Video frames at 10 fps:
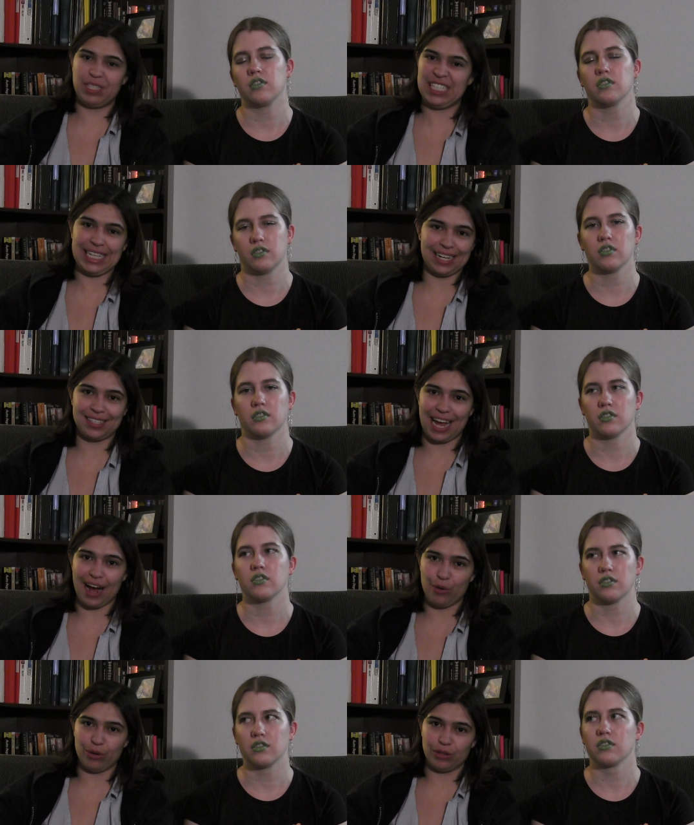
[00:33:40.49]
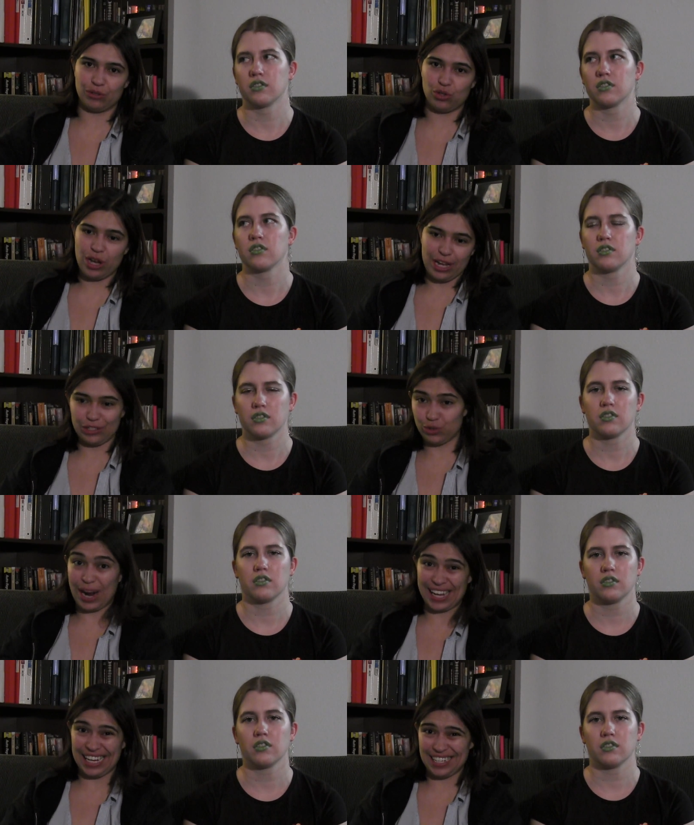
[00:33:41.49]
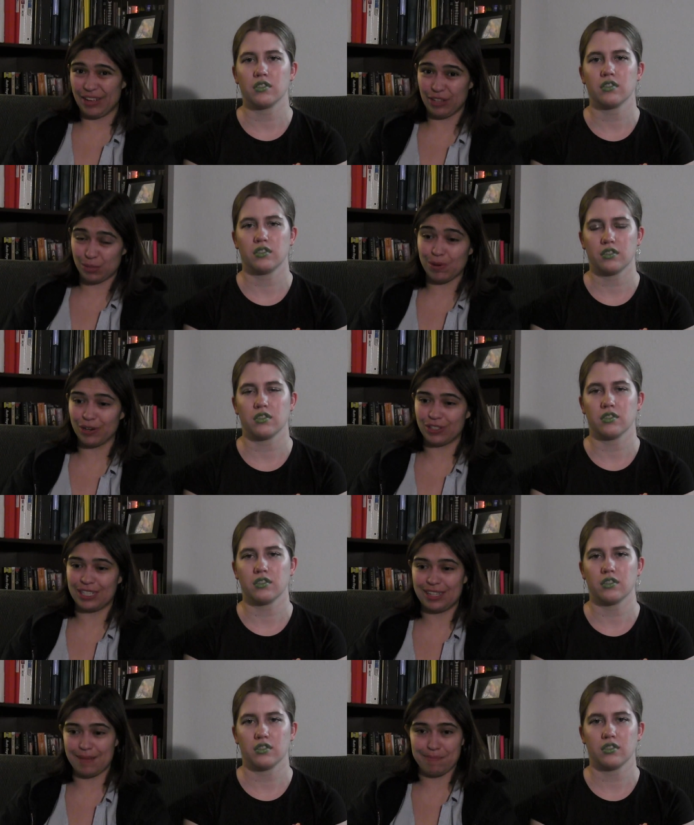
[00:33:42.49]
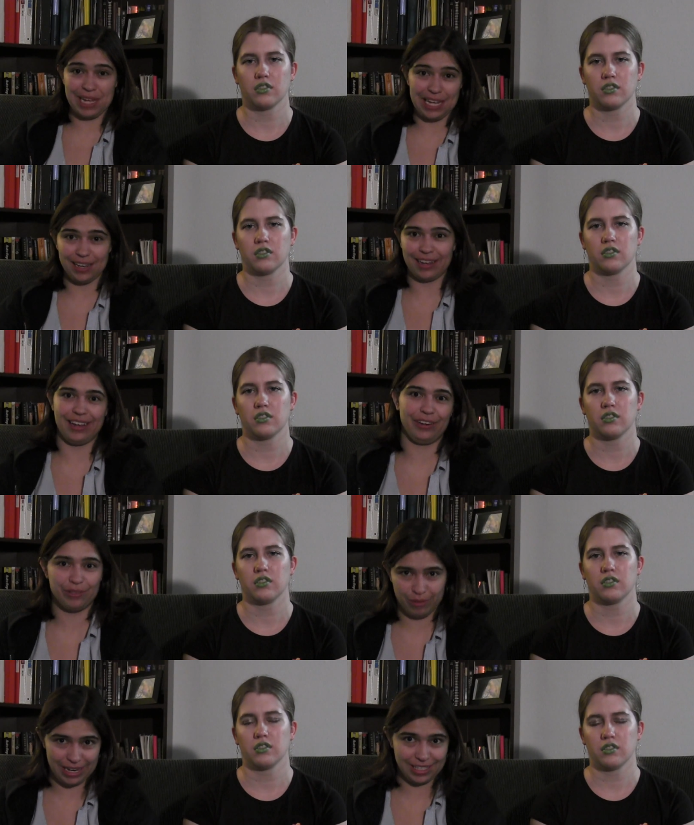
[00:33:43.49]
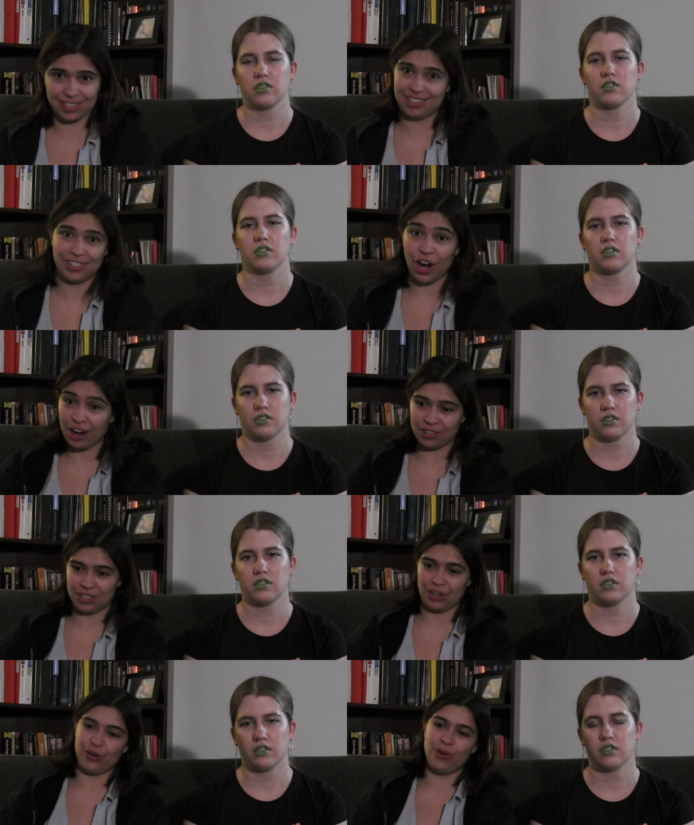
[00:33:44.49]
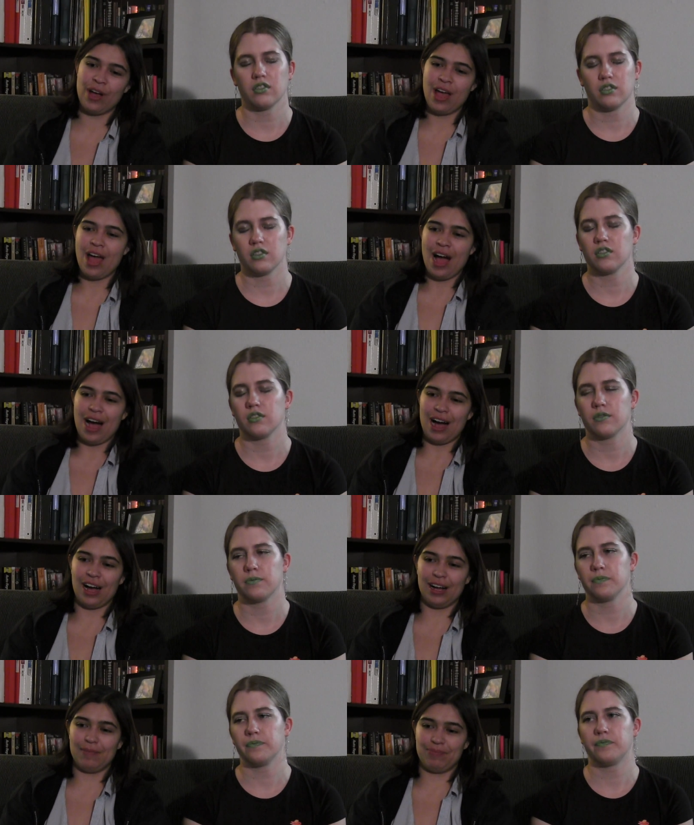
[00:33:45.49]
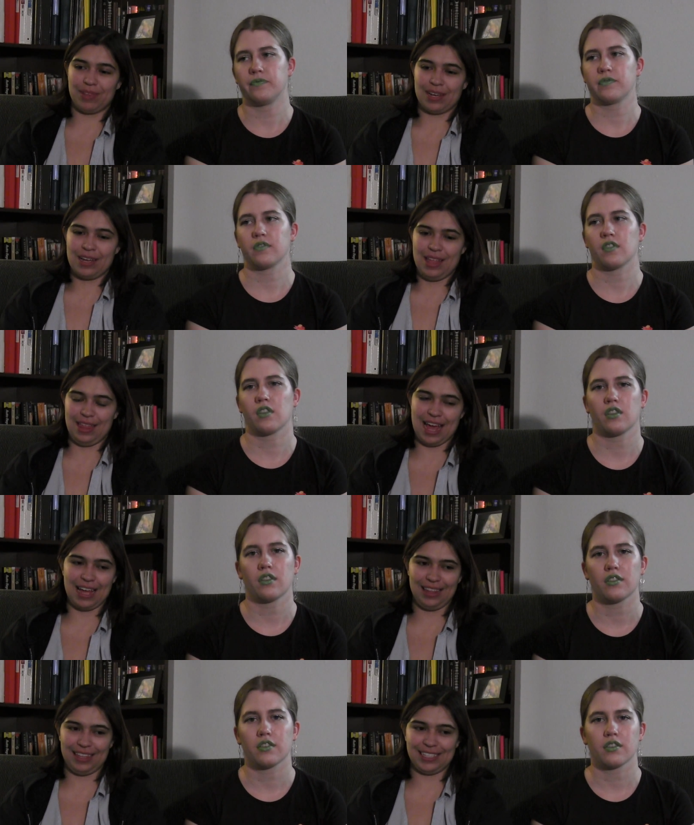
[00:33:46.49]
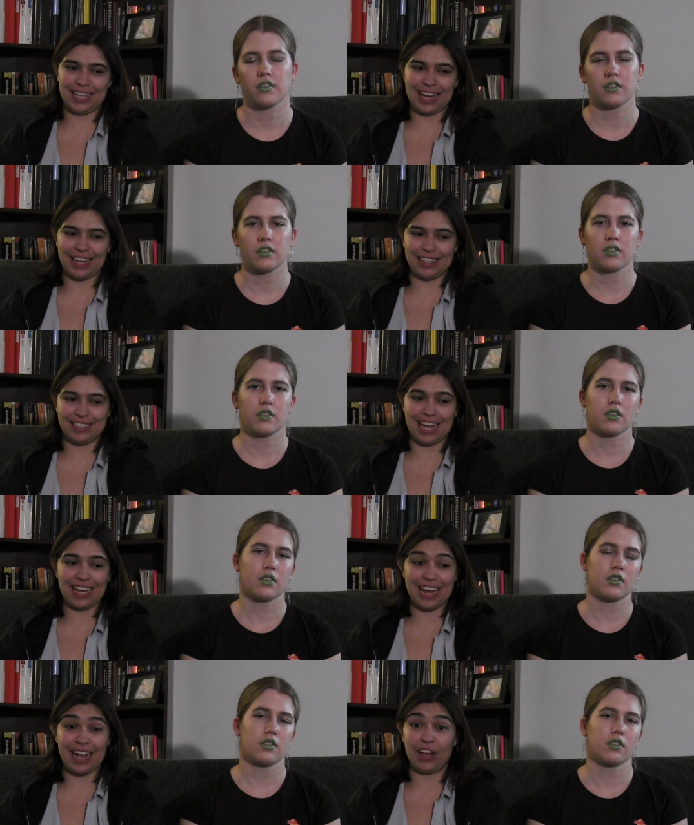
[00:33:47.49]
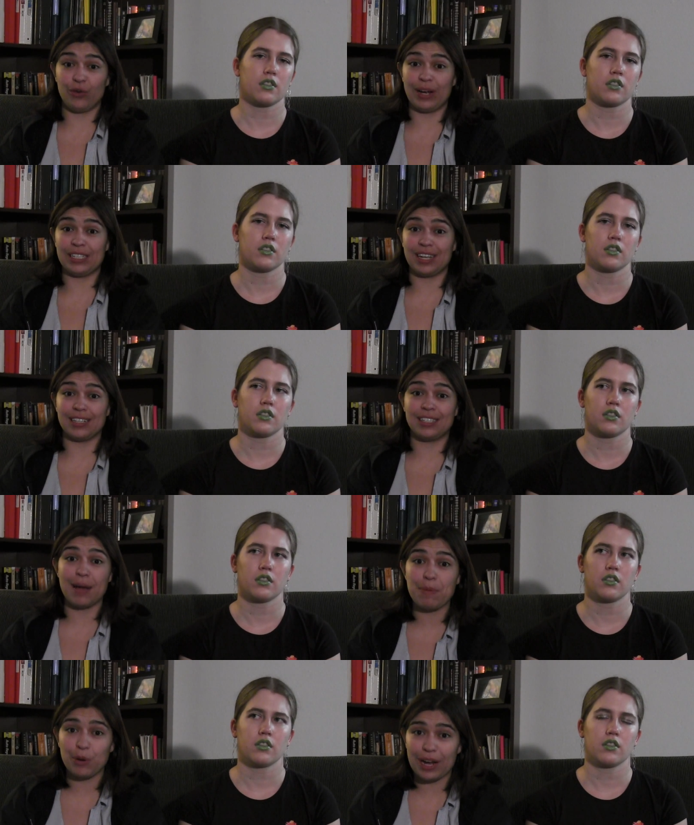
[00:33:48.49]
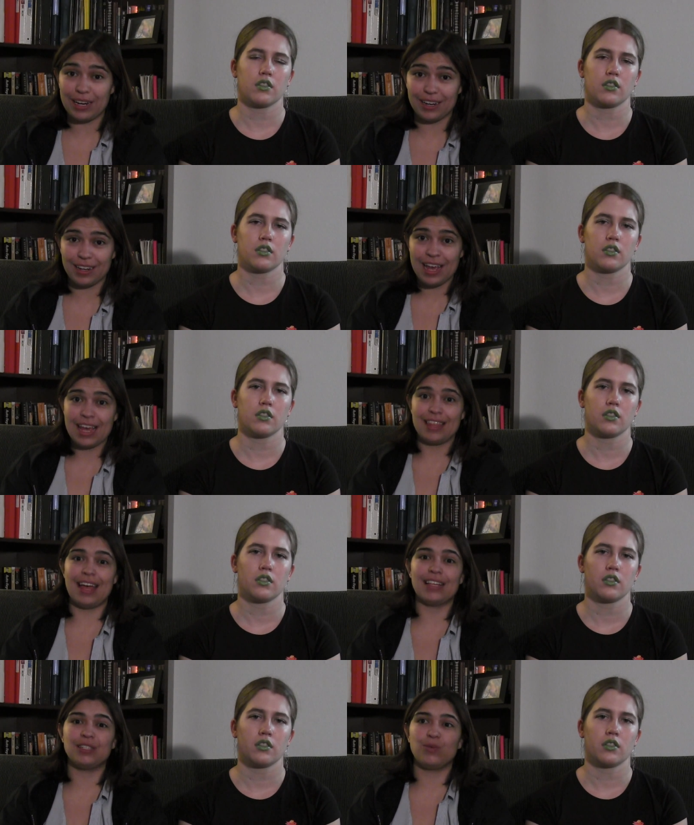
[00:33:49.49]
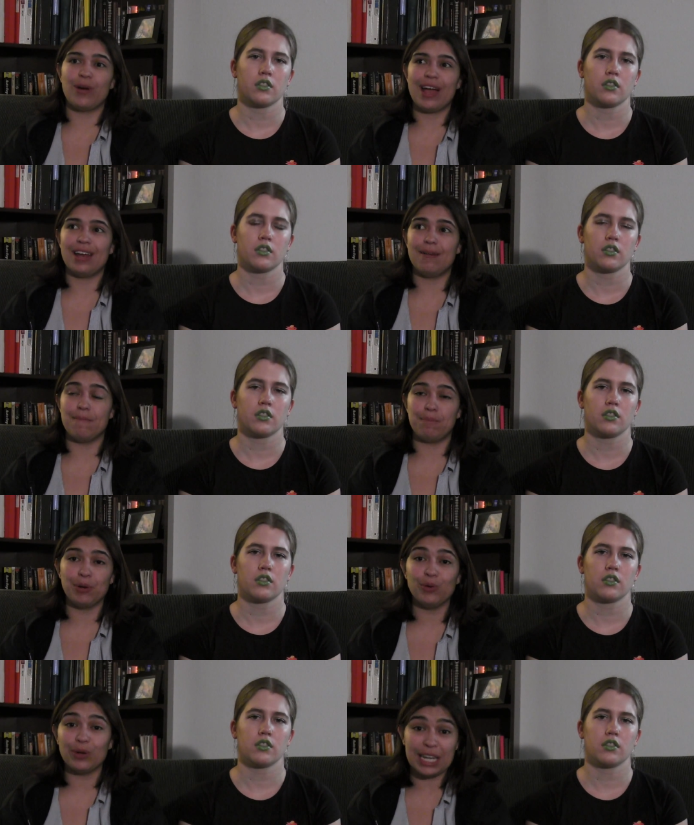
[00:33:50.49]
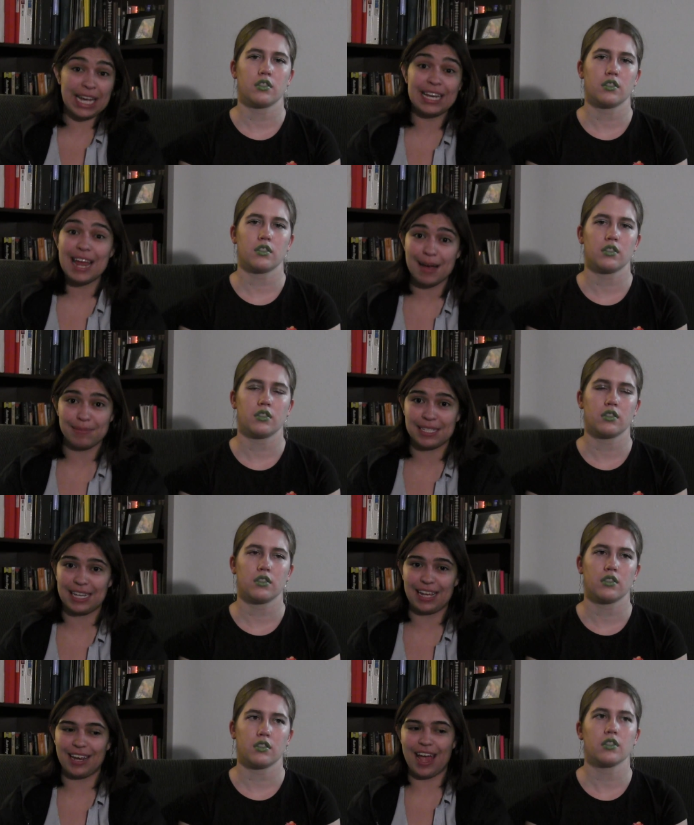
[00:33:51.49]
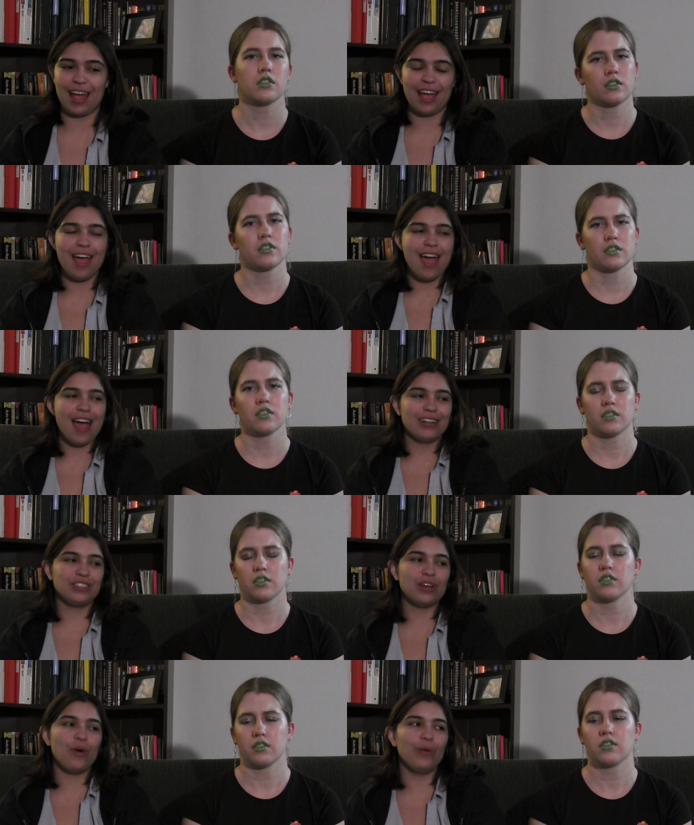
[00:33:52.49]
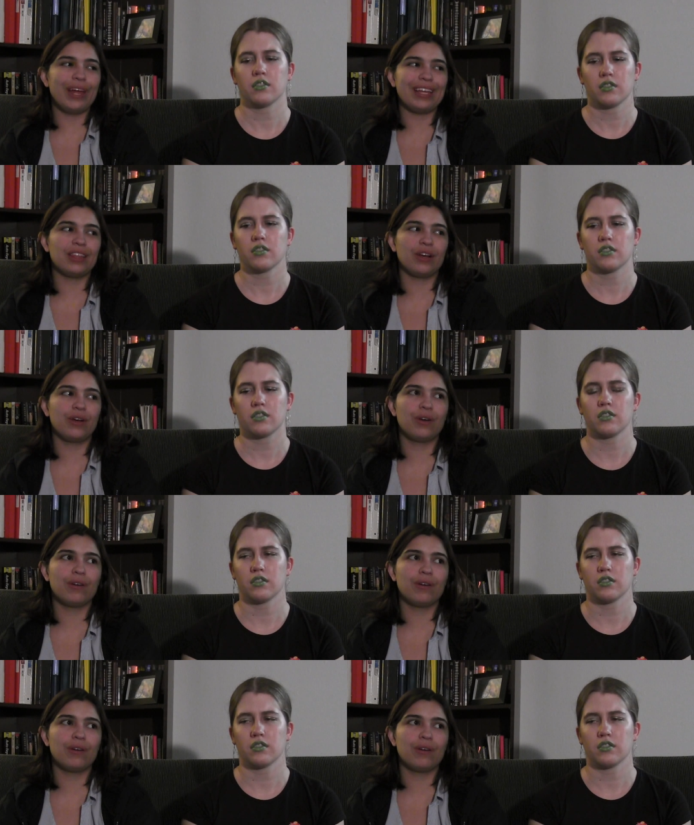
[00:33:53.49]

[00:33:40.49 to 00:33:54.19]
Speaker 1: six hours and tracking down this person that Pete and Grace talked to. Um, that the second Zayday and Grace got separated, that's when Boone kidnapped Zayday. So like the